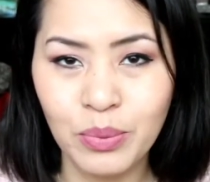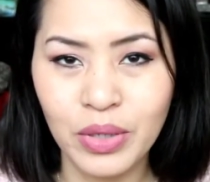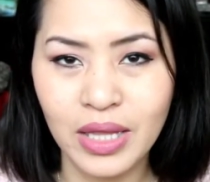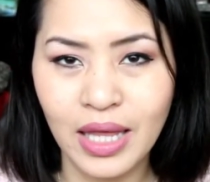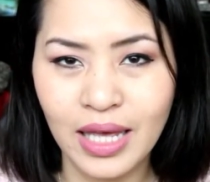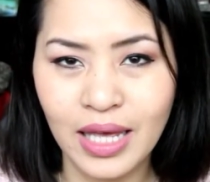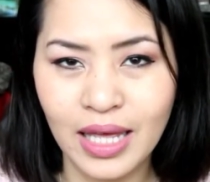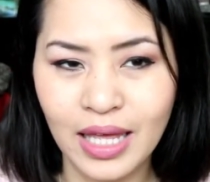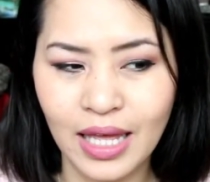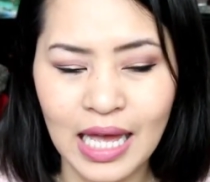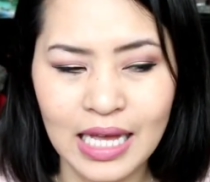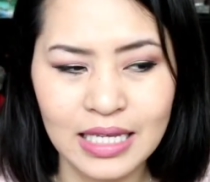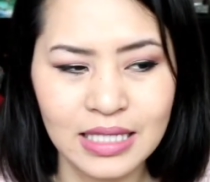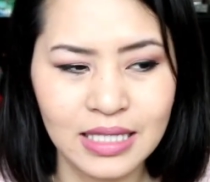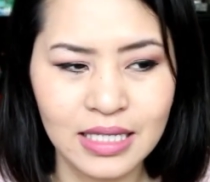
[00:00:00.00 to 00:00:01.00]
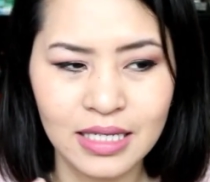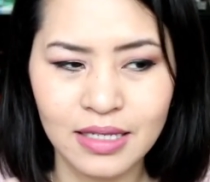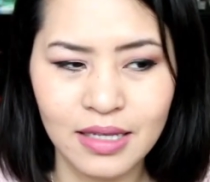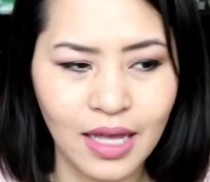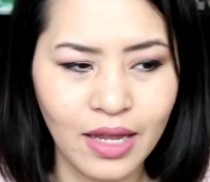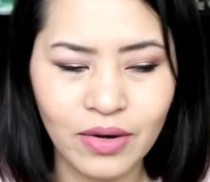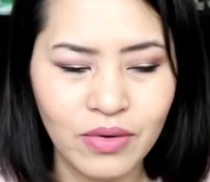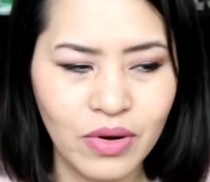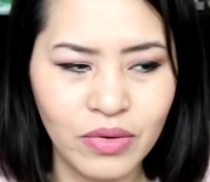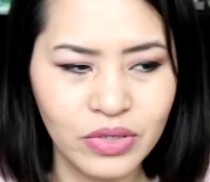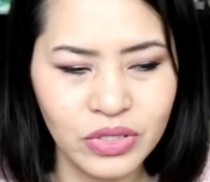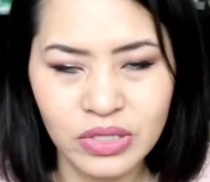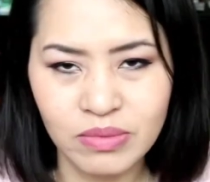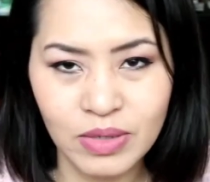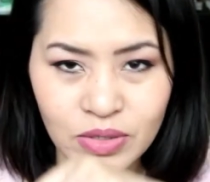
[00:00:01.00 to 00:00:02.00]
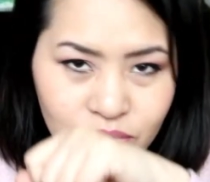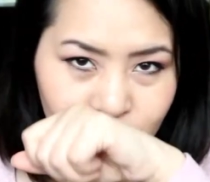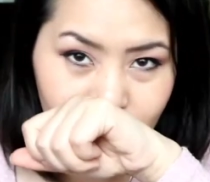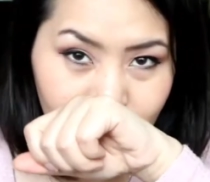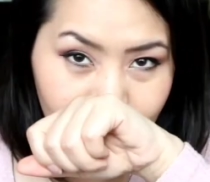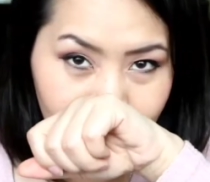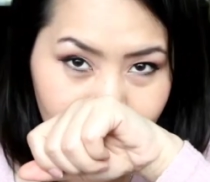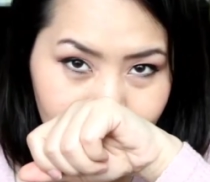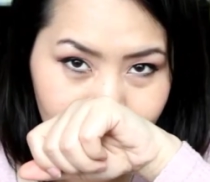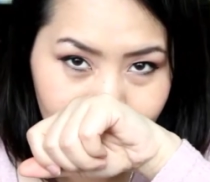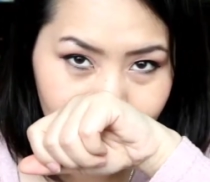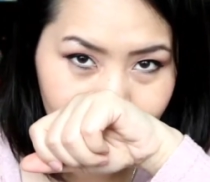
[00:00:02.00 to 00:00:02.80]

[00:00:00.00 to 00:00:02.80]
but like it has, I don't know, it just smells really good.